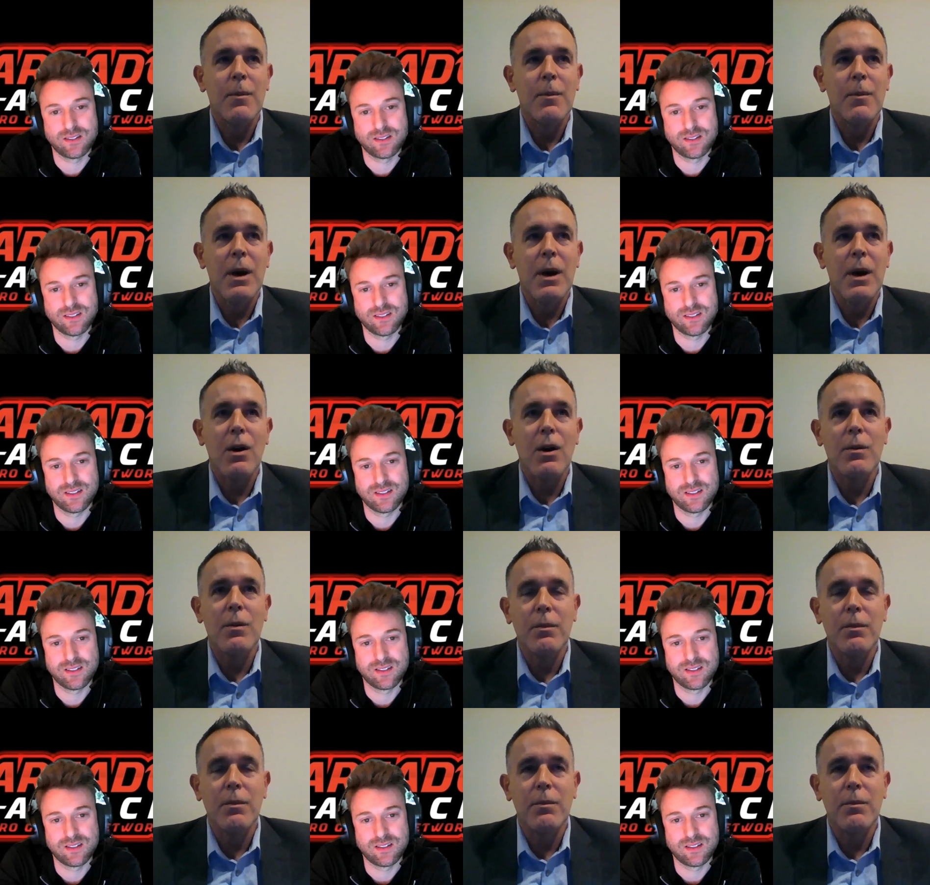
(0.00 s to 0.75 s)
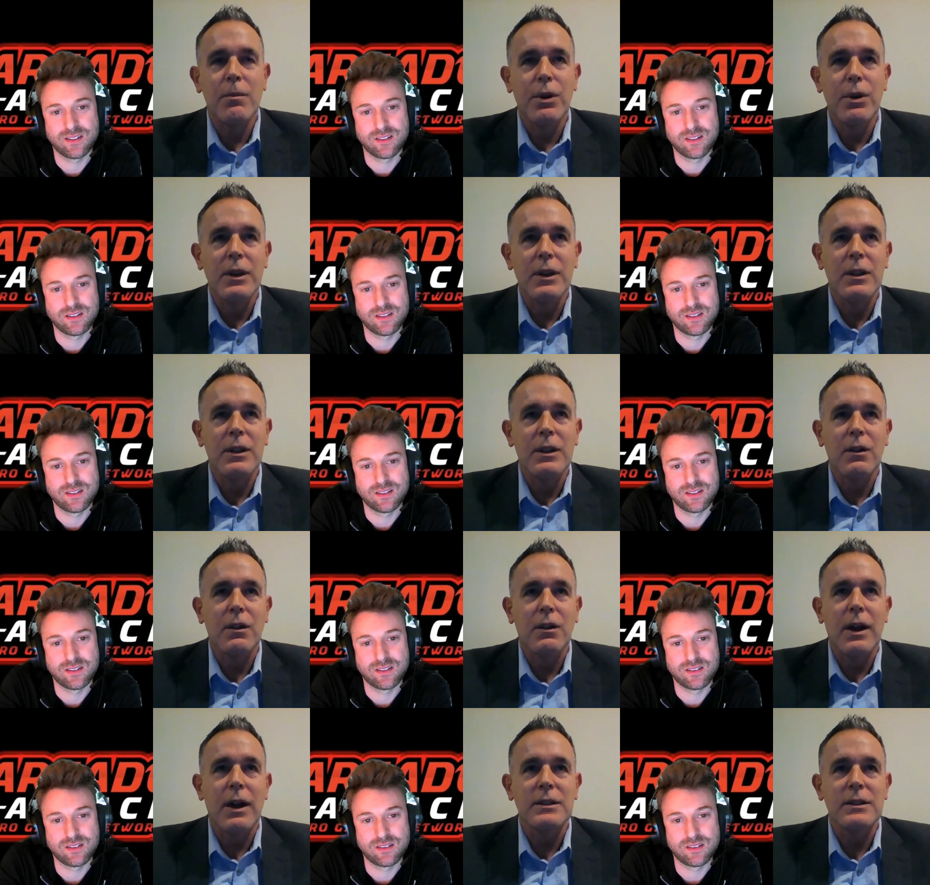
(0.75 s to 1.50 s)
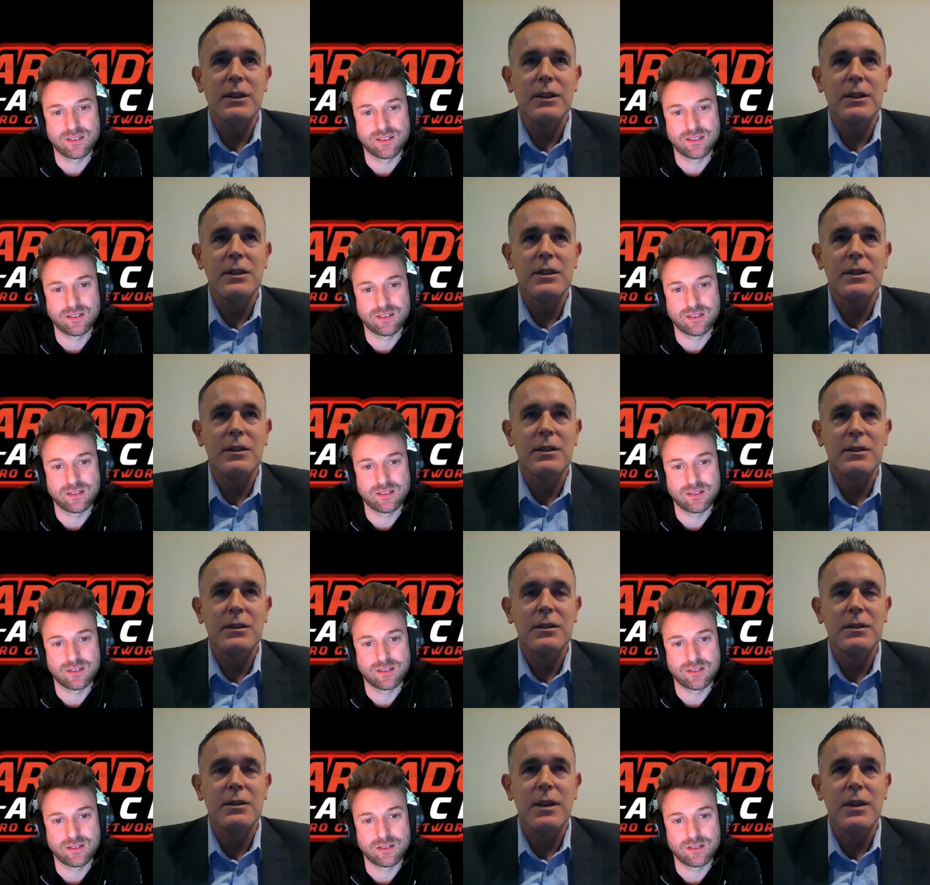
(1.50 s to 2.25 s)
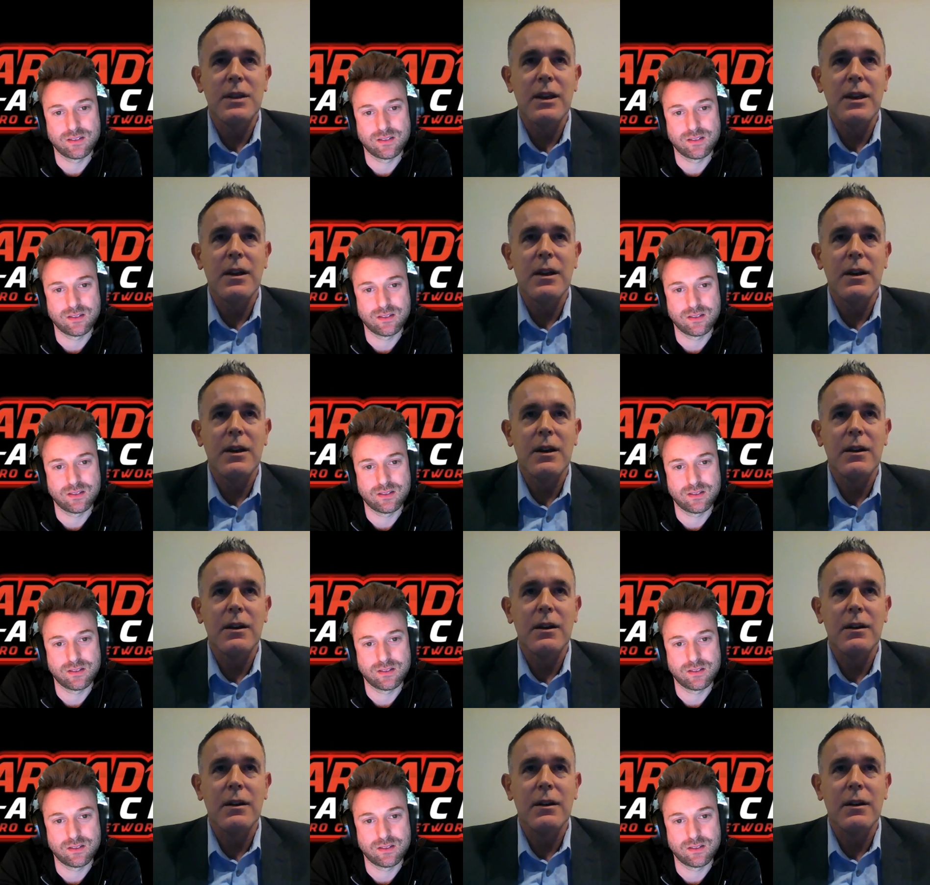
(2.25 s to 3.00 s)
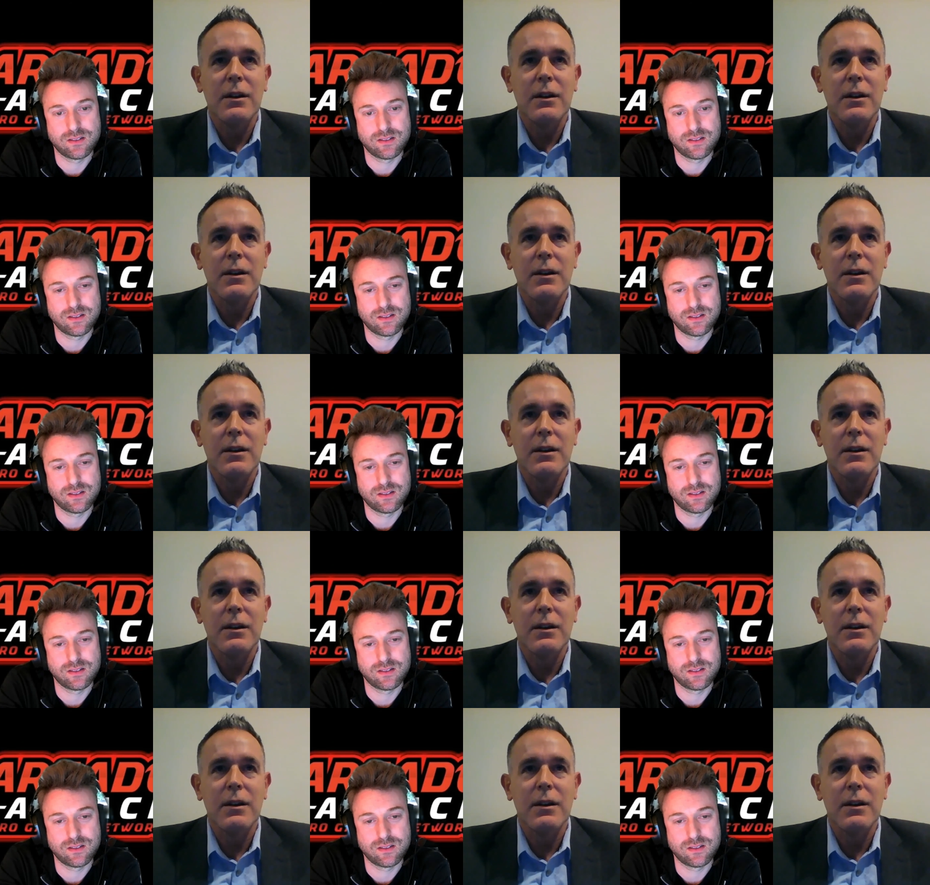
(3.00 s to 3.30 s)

Speaker 1: about bringing the classic Sega